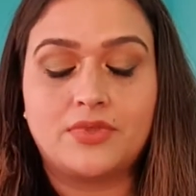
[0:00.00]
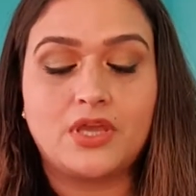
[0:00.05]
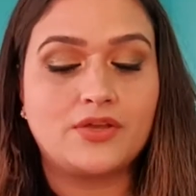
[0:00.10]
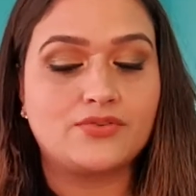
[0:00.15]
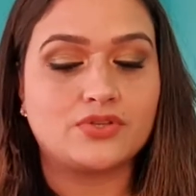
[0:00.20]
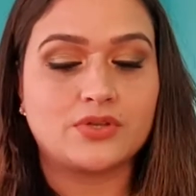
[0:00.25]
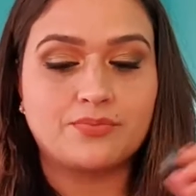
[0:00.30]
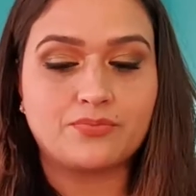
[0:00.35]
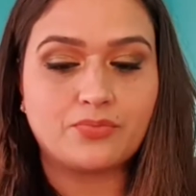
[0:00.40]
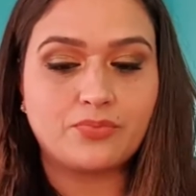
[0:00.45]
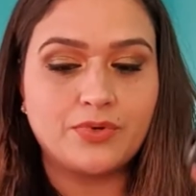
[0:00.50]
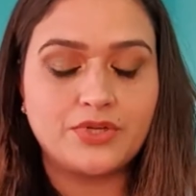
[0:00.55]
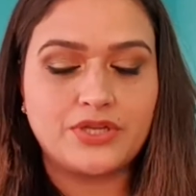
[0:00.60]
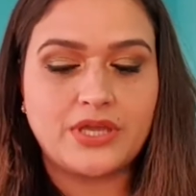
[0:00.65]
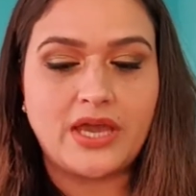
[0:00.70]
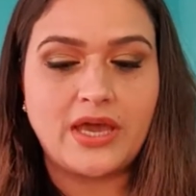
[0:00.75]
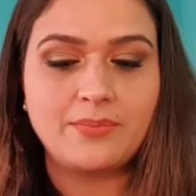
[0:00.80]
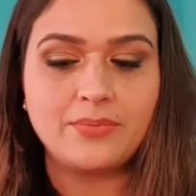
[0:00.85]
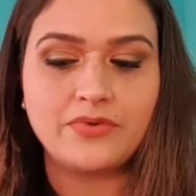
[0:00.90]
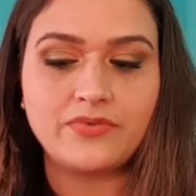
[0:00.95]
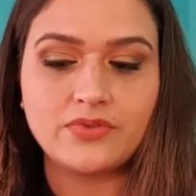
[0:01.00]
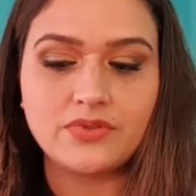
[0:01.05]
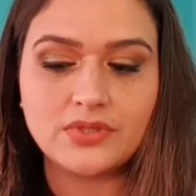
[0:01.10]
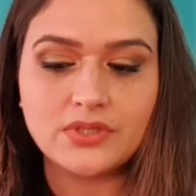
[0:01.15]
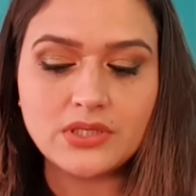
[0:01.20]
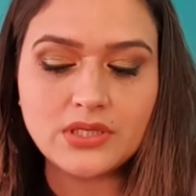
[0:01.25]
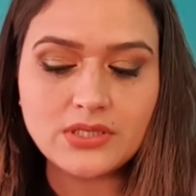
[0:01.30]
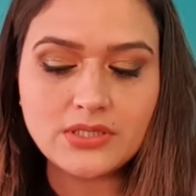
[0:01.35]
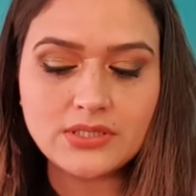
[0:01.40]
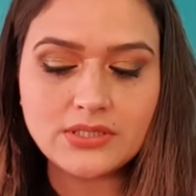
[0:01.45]
yeah, so I'm pretty happy
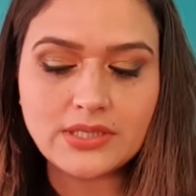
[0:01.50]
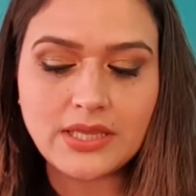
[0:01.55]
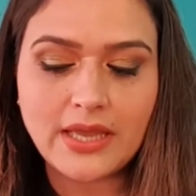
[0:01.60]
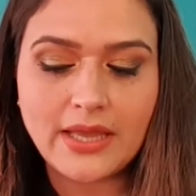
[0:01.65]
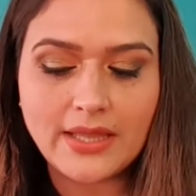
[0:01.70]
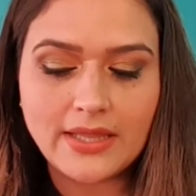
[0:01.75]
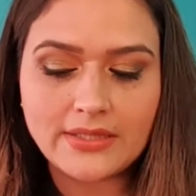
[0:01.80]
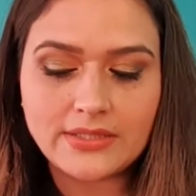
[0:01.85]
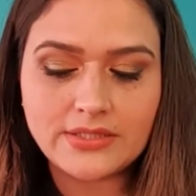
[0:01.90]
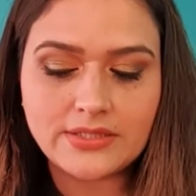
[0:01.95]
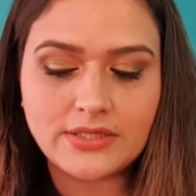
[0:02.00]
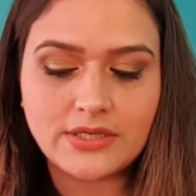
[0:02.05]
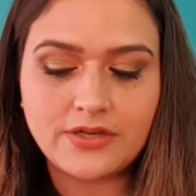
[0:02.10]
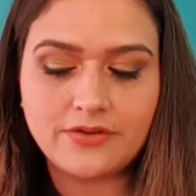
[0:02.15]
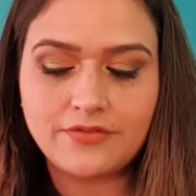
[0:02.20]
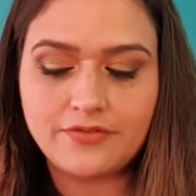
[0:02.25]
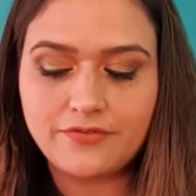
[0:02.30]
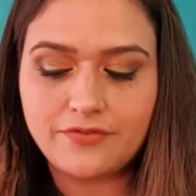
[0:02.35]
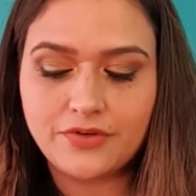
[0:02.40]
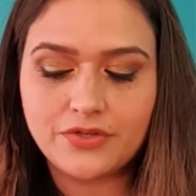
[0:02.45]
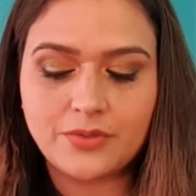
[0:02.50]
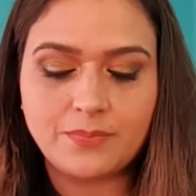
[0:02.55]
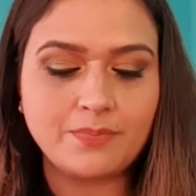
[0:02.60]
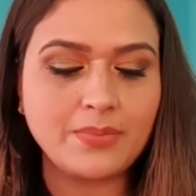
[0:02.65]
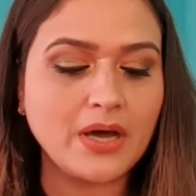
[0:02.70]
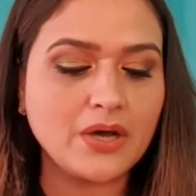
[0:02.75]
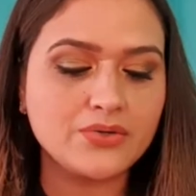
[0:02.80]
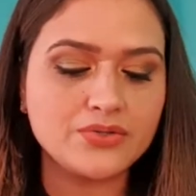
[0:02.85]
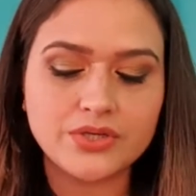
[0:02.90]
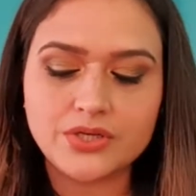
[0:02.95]
with this. And for the
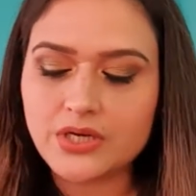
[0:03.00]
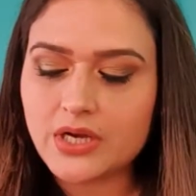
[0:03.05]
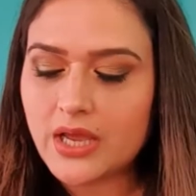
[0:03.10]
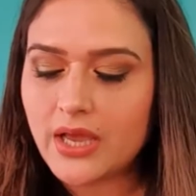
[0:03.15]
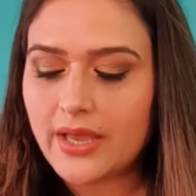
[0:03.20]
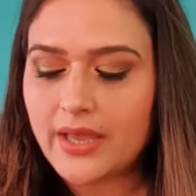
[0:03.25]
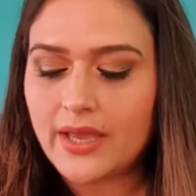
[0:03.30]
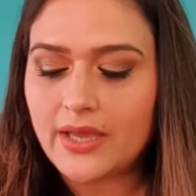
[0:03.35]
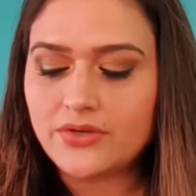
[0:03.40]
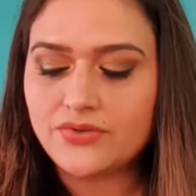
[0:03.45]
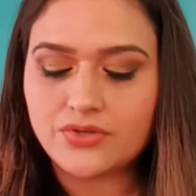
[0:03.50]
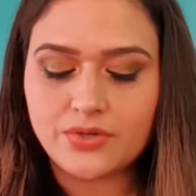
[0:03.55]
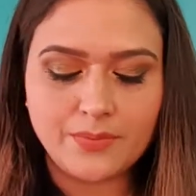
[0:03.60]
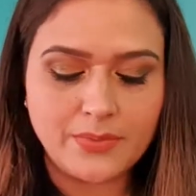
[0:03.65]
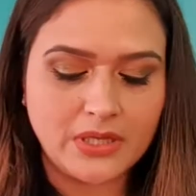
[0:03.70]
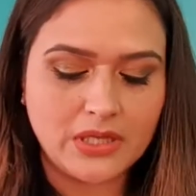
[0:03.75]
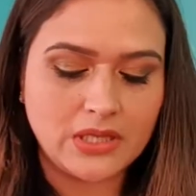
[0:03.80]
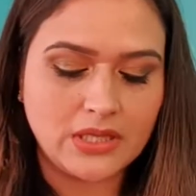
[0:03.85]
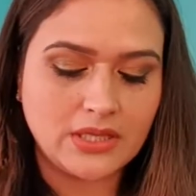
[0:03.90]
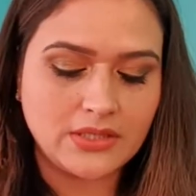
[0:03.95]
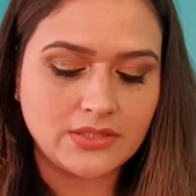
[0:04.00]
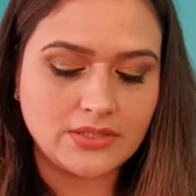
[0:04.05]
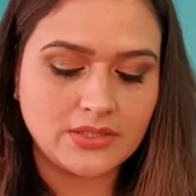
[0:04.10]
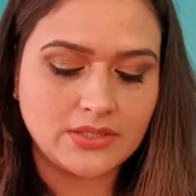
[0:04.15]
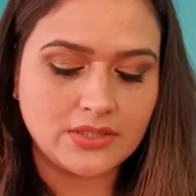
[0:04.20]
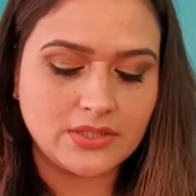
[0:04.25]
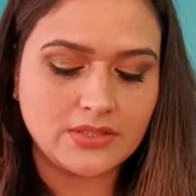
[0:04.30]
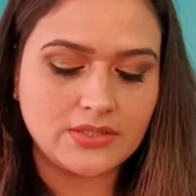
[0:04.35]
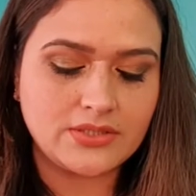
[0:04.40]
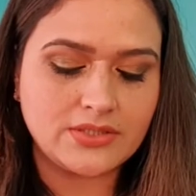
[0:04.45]
powder, I had Rimmel
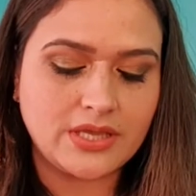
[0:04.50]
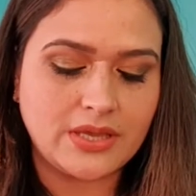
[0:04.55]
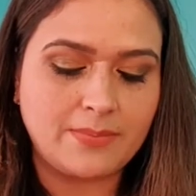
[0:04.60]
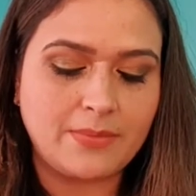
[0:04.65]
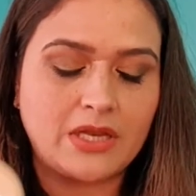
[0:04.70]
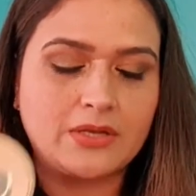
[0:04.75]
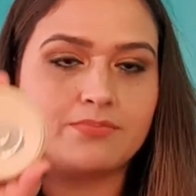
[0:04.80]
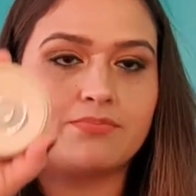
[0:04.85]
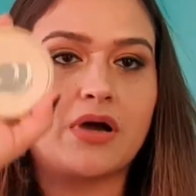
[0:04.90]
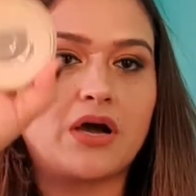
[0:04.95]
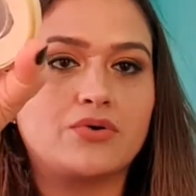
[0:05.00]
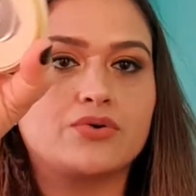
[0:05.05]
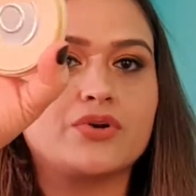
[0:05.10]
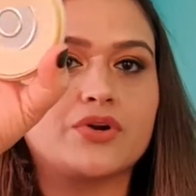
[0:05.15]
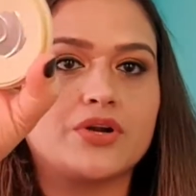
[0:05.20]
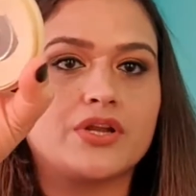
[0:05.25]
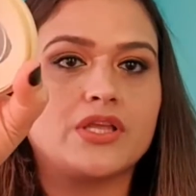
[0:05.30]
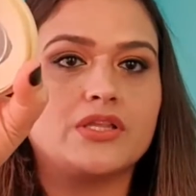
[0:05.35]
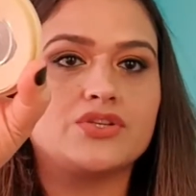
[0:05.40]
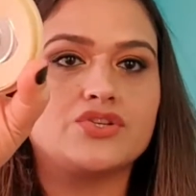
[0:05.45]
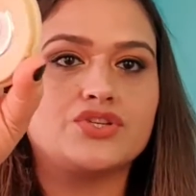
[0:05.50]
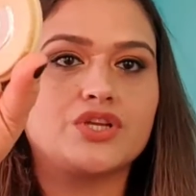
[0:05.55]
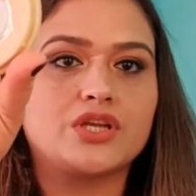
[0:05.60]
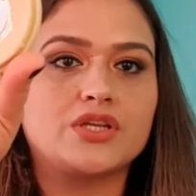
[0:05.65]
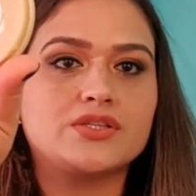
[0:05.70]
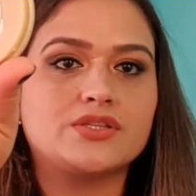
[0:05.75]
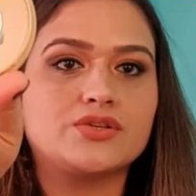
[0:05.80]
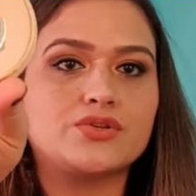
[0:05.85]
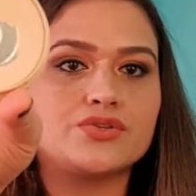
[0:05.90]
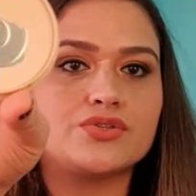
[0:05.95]
London Stay Matte powder in
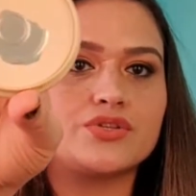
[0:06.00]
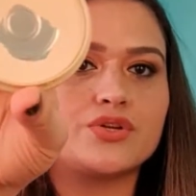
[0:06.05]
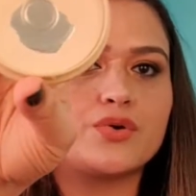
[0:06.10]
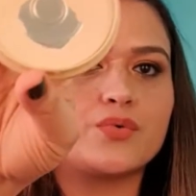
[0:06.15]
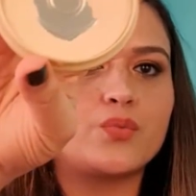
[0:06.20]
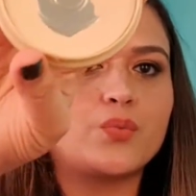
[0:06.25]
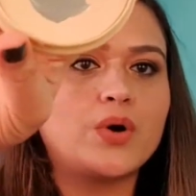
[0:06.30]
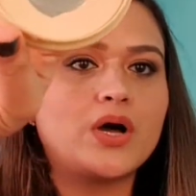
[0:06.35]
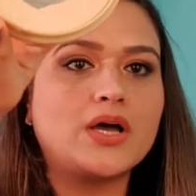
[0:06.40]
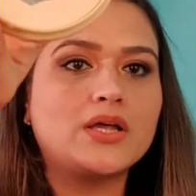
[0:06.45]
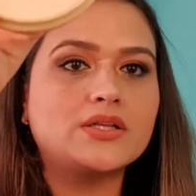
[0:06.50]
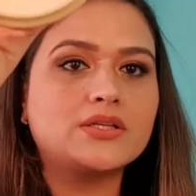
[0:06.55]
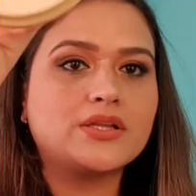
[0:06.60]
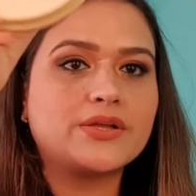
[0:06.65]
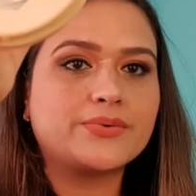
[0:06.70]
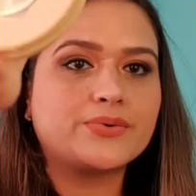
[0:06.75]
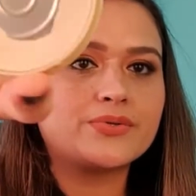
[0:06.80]
shade 001.